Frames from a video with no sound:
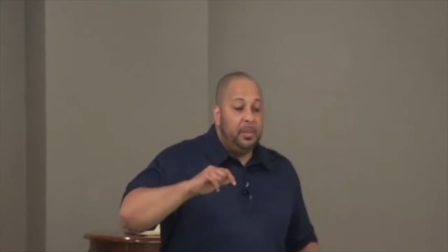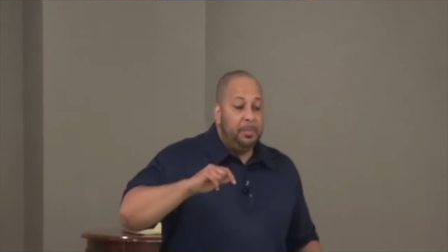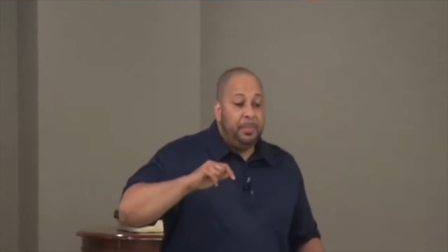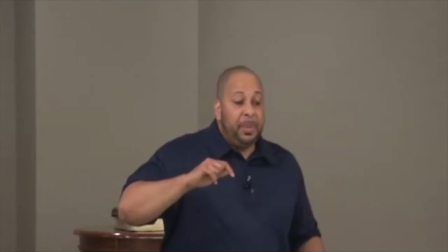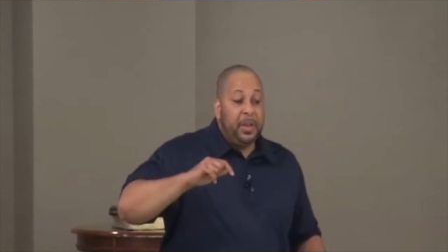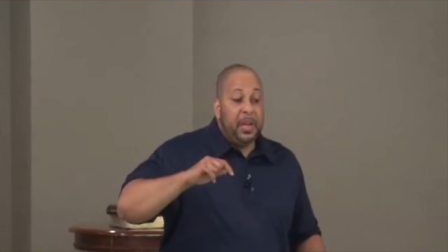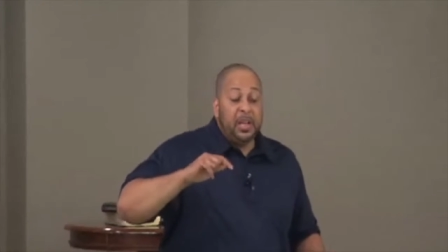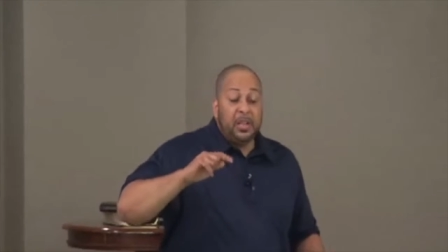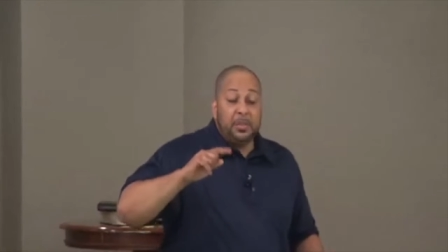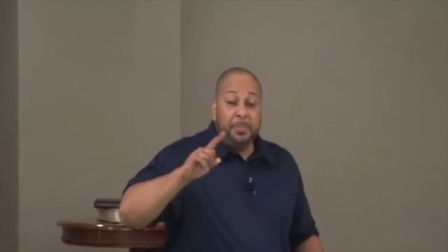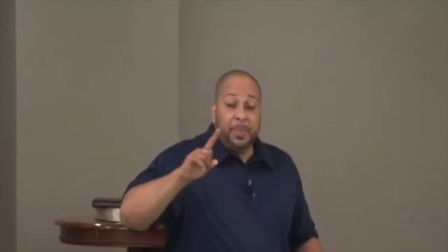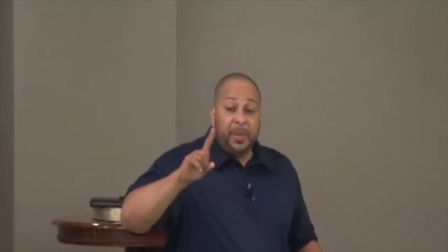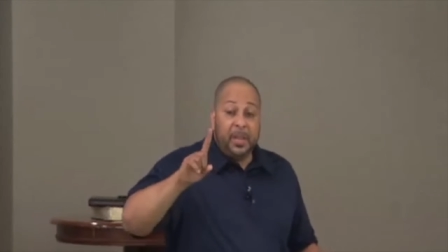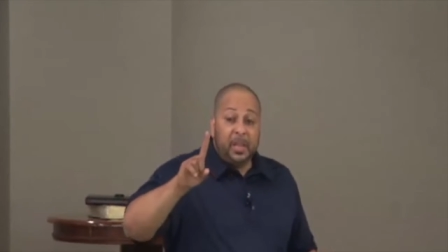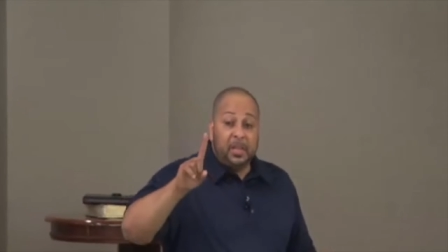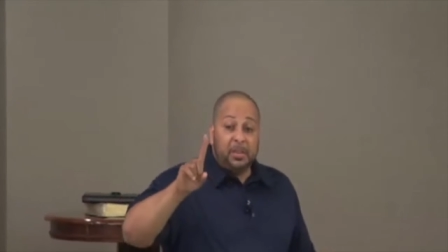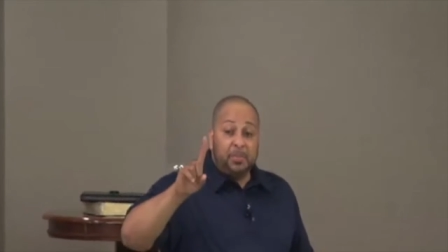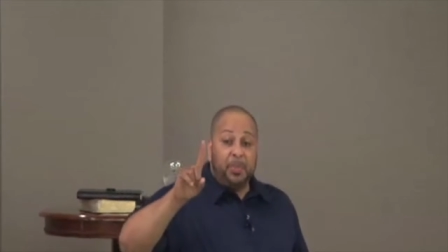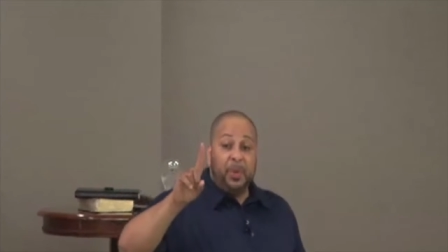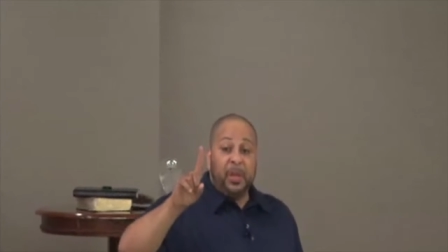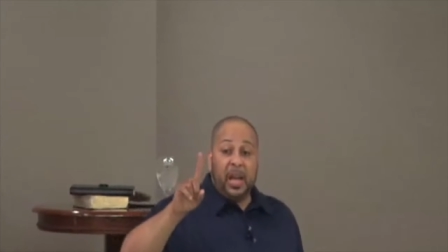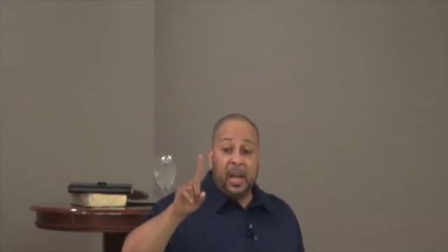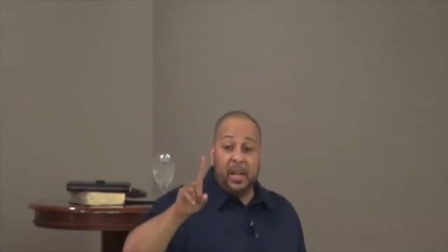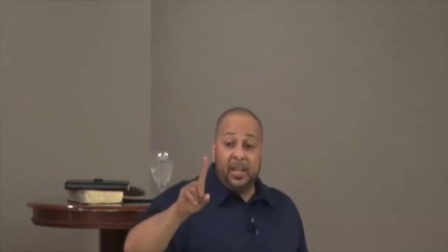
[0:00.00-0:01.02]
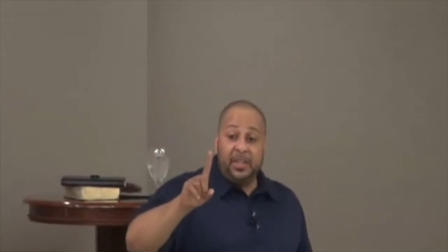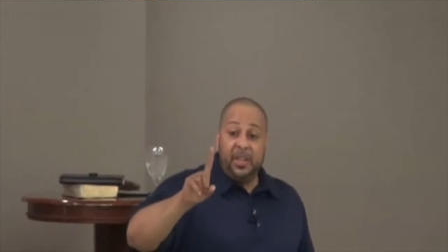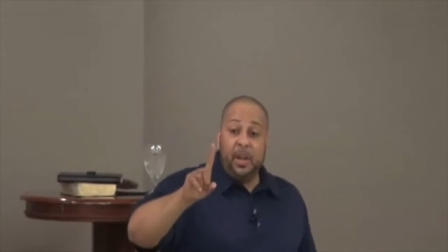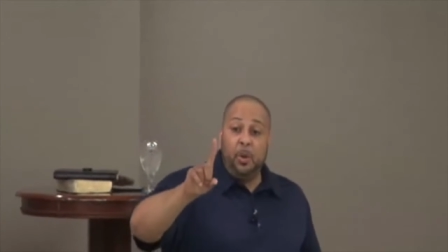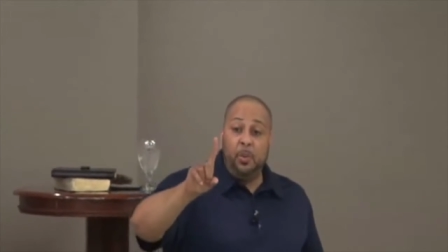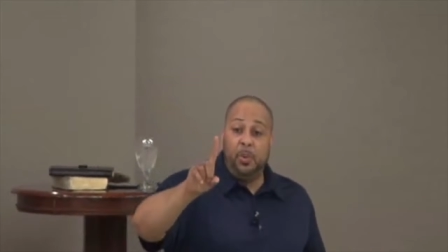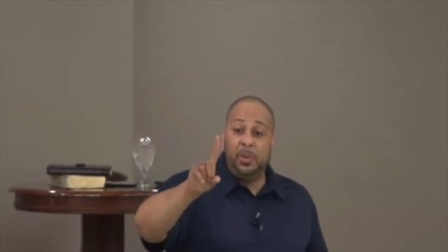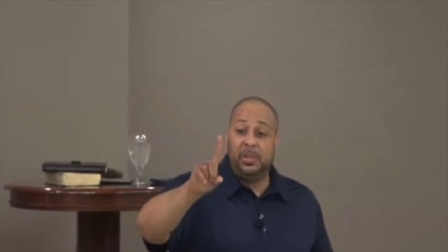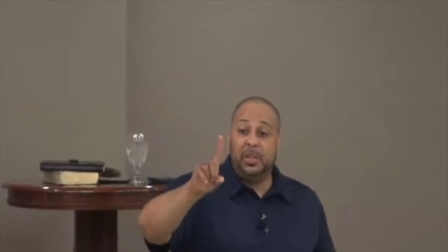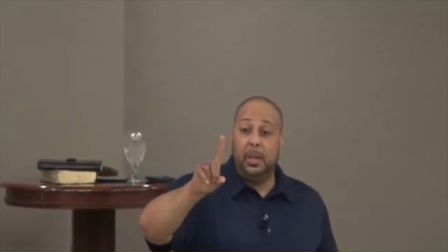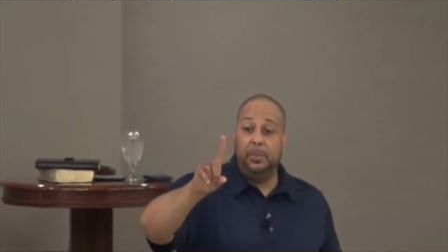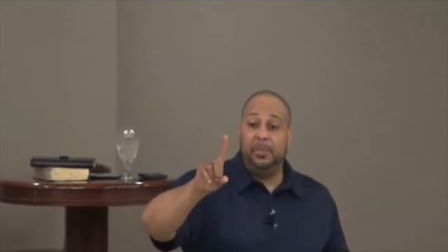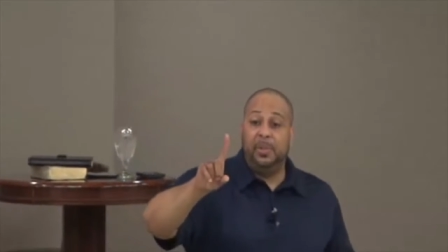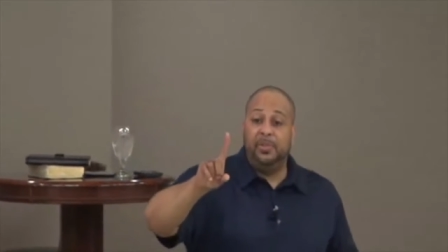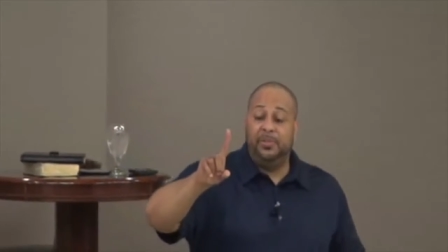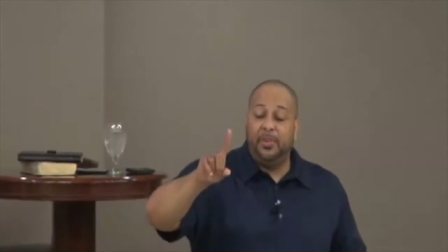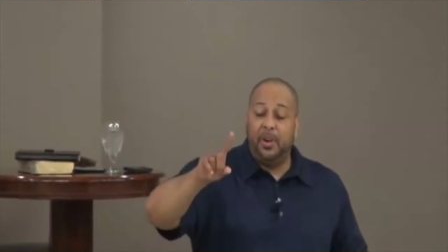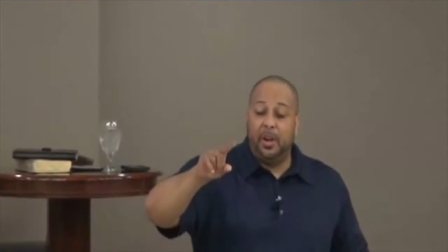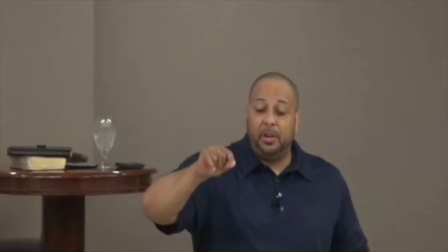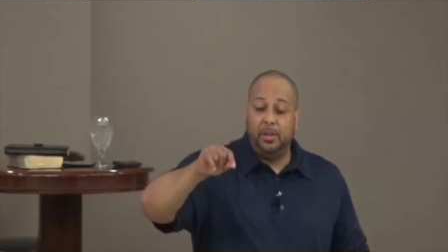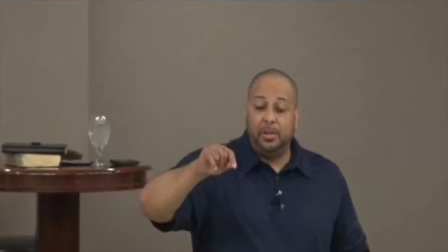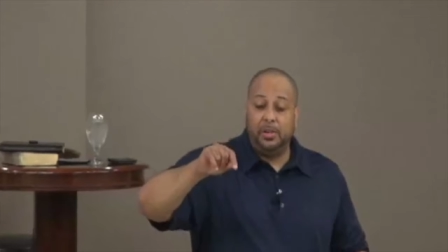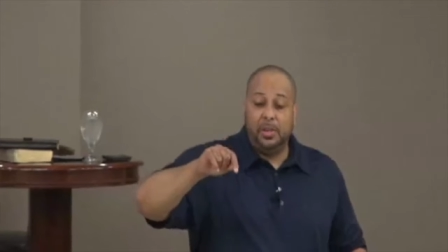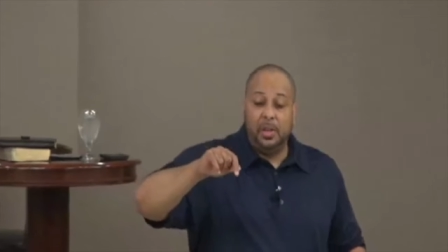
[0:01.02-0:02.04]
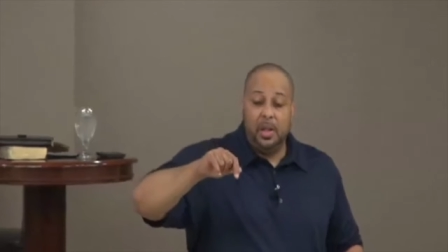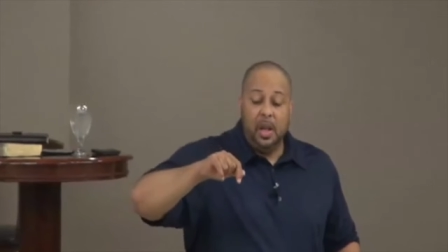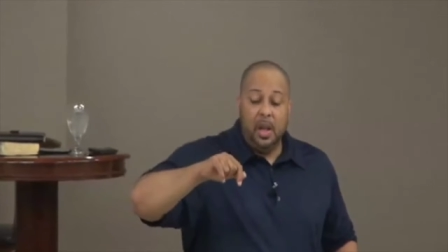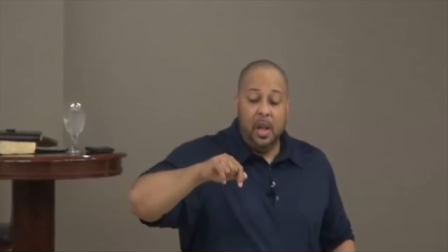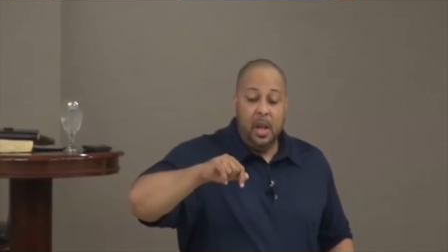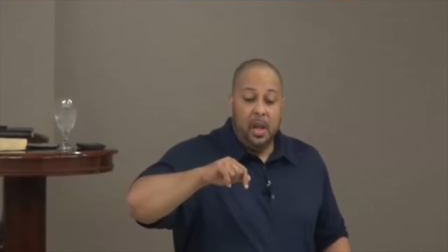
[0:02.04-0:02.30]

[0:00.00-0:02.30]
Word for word: Because because we got to deal with something first.